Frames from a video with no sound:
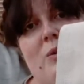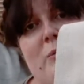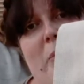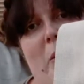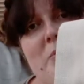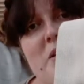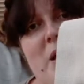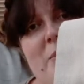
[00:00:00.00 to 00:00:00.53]

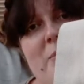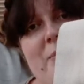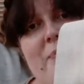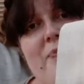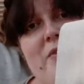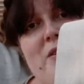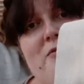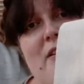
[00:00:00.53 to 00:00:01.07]
pops up
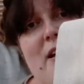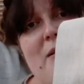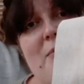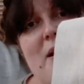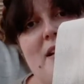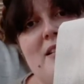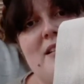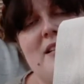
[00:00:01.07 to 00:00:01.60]
to
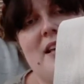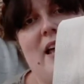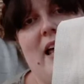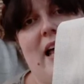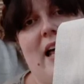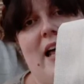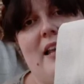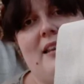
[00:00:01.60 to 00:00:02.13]
recommend,
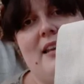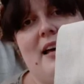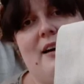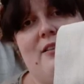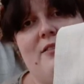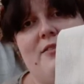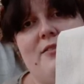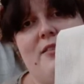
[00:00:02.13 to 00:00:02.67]
and
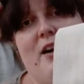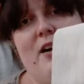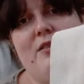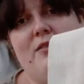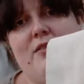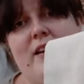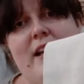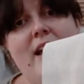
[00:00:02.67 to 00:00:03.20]
that'll
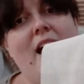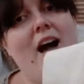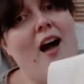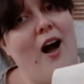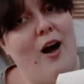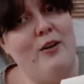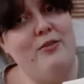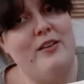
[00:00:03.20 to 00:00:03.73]
hopefully
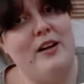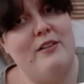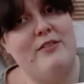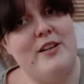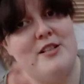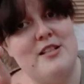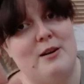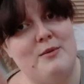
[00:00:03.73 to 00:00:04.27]
I'll
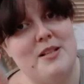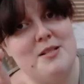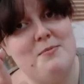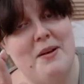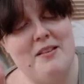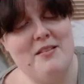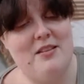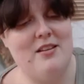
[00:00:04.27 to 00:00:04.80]
finish that one this
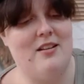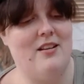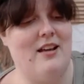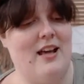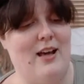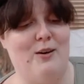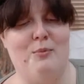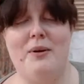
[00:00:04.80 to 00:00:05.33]
month.
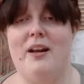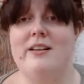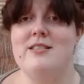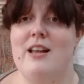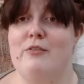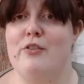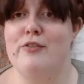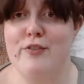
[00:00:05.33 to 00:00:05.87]
It would be nice
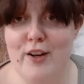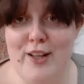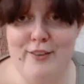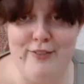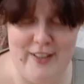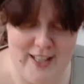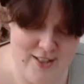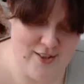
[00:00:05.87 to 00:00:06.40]
to have a fully
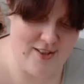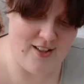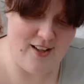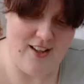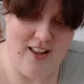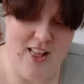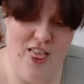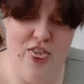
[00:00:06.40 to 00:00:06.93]
finished
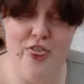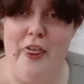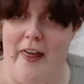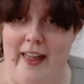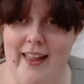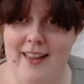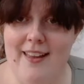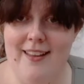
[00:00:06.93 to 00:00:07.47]

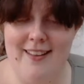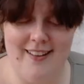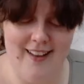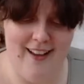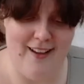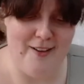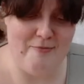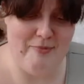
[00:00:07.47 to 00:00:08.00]
thing
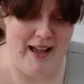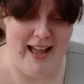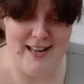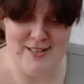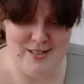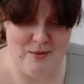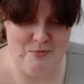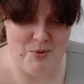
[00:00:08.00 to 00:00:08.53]

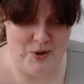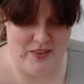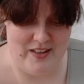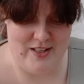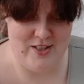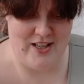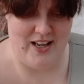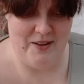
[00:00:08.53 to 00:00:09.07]
at some point
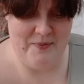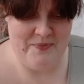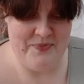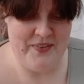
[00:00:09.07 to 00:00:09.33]
this year.